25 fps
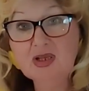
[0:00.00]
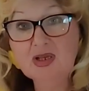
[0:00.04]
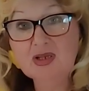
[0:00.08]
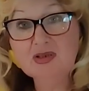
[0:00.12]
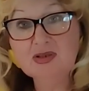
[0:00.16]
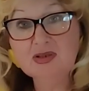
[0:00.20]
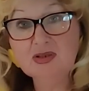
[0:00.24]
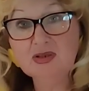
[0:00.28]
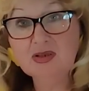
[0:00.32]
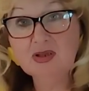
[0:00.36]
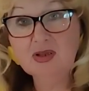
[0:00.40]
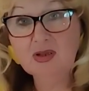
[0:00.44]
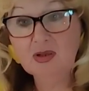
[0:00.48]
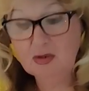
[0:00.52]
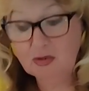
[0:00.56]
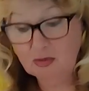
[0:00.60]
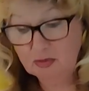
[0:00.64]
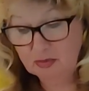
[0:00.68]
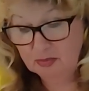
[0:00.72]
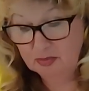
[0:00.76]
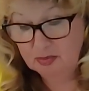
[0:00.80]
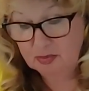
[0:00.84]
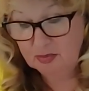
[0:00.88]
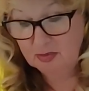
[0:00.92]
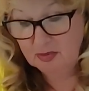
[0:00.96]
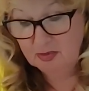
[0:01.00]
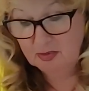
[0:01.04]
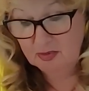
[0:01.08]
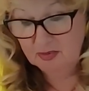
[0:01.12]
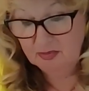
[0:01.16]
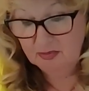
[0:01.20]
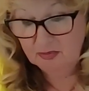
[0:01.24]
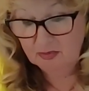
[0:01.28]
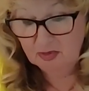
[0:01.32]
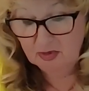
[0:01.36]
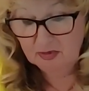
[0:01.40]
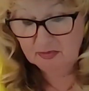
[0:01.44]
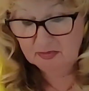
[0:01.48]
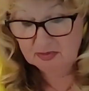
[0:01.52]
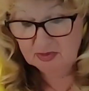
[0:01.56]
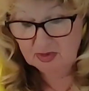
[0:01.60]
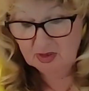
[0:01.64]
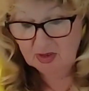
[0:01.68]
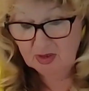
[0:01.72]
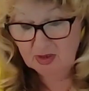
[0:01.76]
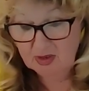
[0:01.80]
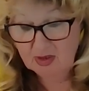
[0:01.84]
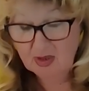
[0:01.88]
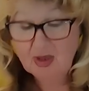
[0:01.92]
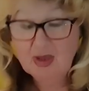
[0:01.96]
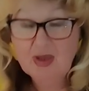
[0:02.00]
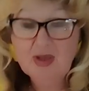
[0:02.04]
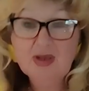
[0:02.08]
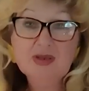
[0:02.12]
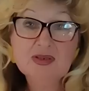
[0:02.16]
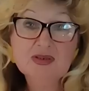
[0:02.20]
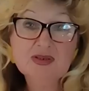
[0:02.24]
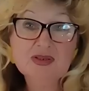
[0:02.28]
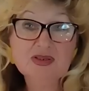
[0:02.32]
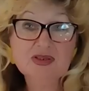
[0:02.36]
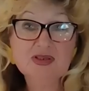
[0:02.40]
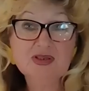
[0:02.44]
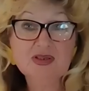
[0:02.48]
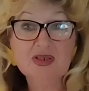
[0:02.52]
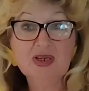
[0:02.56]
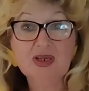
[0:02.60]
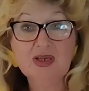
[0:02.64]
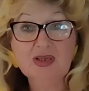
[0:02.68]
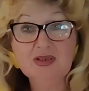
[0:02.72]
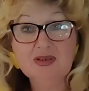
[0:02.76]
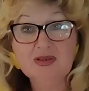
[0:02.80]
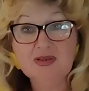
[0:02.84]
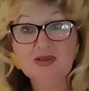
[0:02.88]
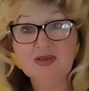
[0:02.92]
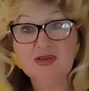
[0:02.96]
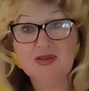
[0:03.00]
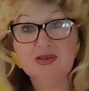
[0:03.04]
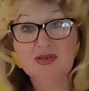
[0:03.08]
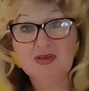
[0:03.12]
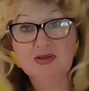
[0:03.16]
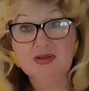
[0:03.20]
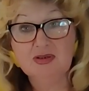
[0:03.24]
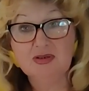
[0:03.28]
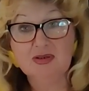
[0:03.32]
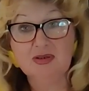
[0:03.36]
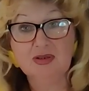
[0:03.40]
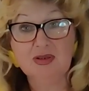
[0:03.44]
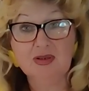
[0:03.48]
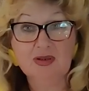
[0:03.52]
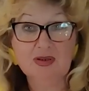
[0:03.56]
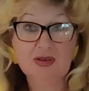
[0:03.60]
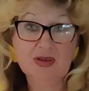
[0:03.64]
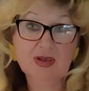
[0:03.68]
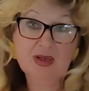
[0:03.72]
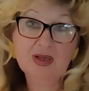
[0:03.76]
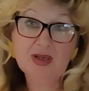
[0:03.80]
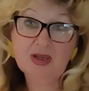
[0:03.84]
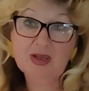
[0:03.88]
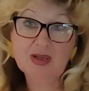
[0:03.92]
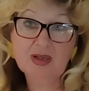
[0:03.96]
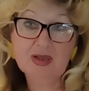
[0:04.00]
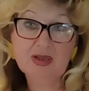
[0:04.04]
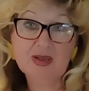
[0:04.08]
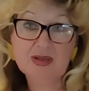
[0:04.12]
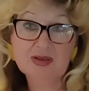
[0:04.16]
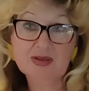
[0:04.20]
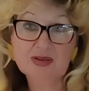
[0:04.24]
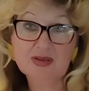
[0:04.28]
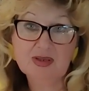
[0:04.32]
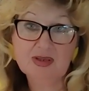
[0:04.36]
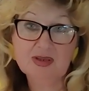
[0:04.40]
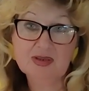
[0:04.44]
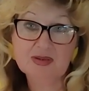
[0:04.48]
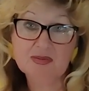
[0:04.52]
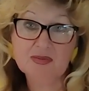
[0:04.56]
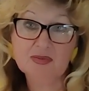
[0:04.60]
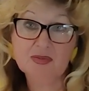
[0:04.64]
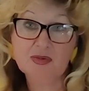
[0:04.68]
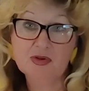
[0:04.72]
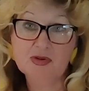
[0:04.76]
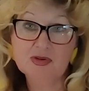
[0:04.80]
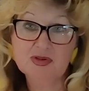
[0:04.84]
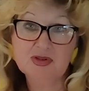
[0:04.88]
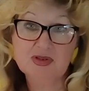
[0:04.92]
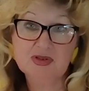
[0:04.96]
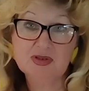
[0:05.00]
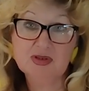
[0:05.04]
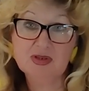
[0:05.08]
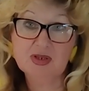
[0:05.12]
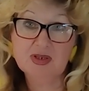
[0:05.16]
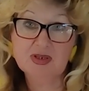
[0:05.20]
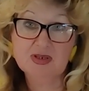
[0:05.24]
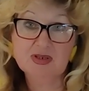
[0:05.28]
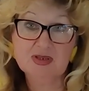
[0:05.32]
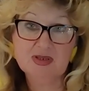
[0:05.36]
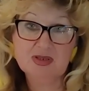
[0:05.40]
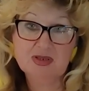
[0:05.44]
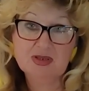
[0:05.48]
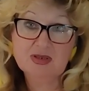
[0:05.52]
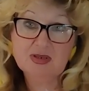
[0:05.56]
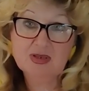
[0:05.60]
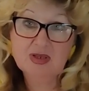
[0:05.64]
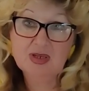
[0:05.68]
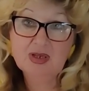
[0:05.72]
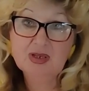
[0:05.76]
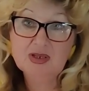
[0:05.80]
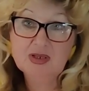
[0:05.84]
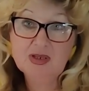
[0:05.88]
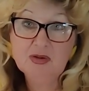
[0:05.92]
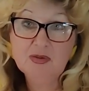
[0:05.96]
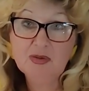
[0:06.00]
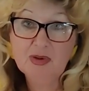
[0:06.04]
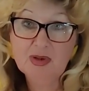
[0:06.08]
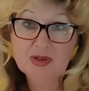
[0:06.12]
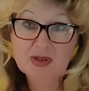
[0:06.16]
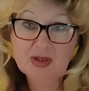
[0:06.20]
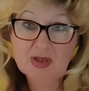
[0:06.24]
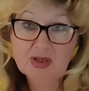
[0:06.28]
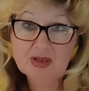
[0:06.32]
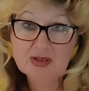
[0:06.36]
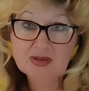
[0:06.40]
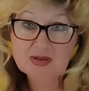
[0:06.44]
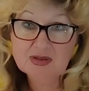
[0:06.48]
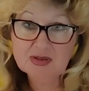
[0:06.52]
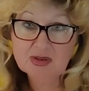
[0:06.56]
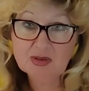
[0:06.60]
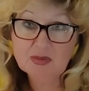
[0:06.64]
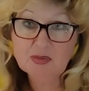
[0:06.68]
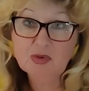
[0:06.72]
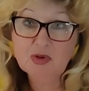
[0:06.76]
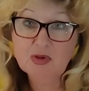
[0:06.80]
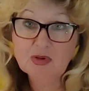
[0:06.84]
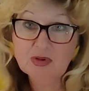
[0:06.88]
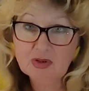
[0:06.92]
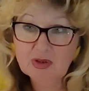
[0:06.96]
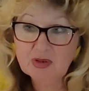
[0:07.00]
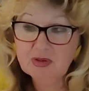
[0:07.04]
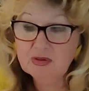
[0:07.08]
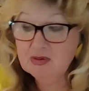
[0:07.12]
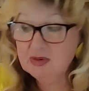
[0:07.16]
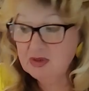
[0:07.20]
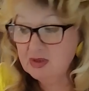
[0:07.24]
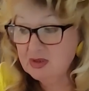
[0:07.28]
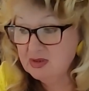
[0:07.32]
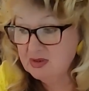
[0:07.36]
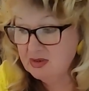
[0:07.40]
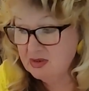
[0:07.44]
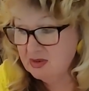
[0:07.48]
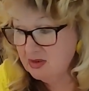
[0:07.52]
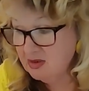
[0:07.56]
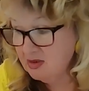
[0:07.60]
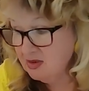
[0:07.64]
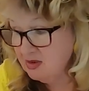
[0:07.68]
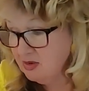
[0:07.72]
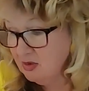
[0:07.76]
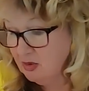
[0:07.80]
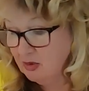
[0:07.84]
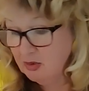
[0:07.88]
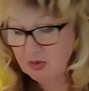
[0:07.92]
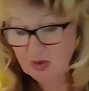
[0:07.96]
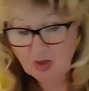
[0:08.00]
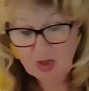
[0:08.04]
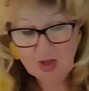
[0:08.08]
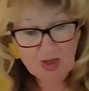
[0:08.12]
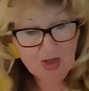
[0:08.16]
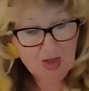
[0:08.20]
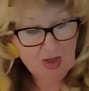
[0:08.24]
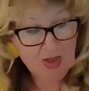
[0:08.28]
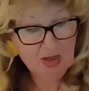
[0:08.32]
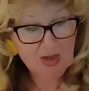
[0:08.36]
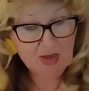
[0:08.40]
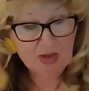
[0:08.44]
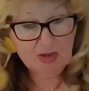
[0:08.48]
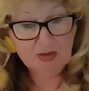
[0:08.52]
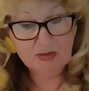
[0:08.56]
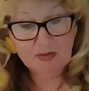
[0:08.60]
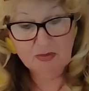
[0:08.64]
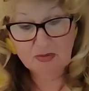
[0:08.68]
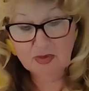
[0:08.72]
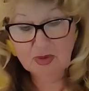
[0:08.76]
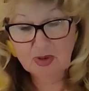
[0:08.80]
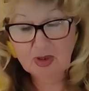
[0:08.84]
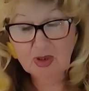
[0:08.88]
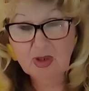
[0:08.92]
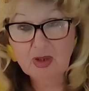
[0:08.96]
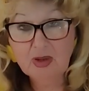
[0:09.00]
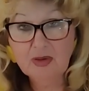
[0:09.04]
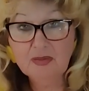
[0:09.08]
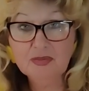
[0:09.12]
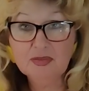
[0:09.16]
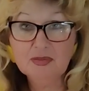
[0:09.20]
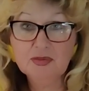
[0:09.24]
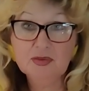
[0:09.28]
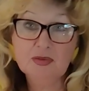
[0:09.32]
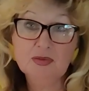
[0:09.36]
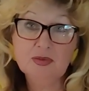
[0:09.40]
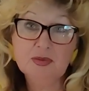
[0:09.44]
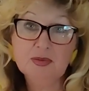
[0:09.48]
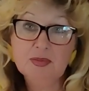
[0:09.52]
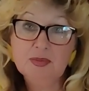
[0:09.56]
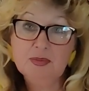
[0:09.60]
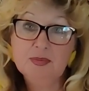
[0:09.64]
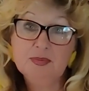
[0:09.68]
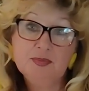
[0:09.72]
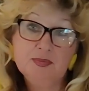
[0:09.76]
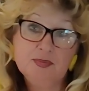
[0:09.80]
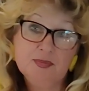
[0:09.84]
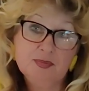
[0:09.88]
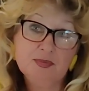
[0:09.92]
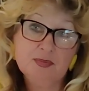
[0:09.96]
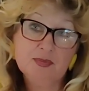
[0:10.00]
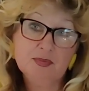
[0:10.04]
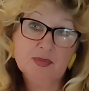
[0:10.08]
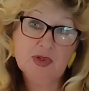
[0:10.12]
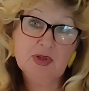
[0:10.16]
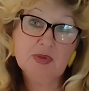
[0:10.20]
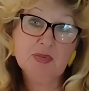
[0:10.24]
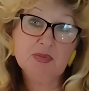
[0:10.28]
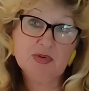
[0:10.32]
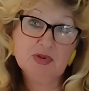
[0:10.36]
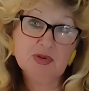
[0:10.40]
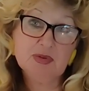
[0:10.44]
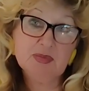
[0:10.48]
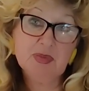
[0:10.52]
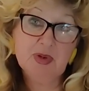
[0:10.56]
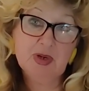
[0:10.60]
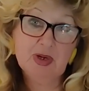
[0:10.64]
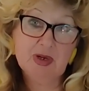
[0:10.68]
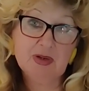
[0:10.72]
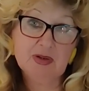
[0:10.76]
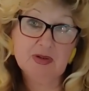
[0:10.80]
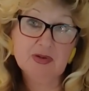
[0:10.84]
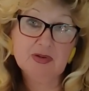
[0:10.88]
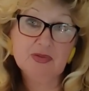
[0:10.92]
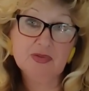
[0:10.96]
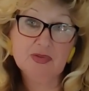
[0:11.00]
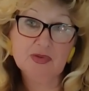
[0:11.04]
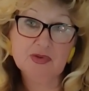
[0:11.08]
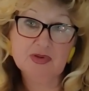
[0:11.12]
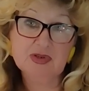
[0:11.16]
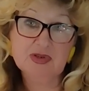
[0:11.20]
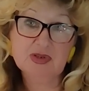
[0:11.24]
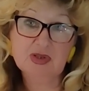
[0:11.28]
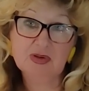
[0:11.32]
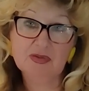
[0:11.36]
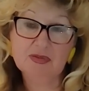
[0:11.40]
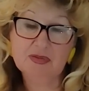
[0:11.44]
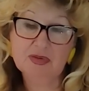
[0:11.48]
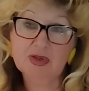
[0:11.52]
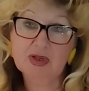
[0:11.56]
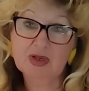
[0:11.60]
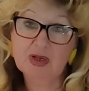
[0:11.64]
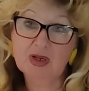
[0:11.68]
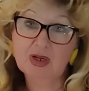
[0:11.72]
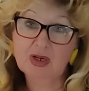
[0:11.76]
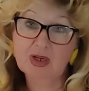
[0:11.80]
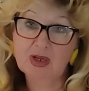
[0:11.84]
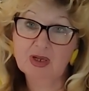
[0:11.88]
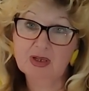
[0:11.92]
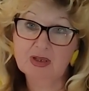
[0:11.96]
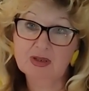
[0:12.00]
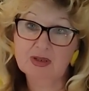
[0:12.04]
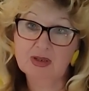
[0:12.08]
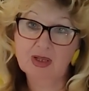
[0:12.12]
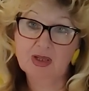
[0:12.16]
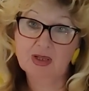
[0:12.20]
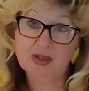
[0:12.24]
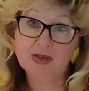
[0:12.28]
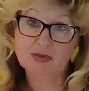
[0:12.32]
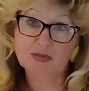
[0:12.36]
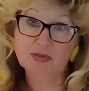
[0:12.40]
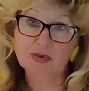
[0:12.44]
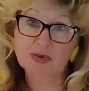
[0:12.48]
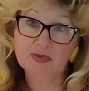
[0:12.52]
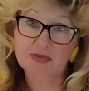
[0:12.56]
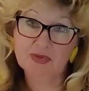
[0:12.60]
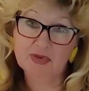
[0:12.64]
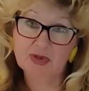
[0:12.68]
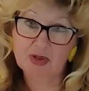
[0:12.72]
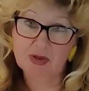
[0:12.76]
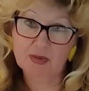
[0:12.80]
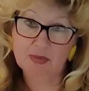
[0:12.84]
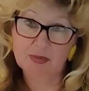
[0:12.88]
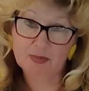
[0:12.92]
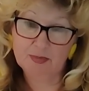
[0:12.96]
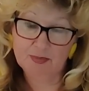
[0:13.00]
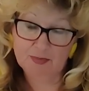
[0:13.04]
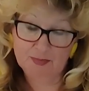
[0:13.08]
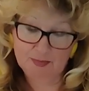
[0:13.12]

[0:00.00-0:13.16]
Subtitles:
doesn't help with the stress, and the more stress anyone has, the more illnesses. So we have to be prepared for something like that with him.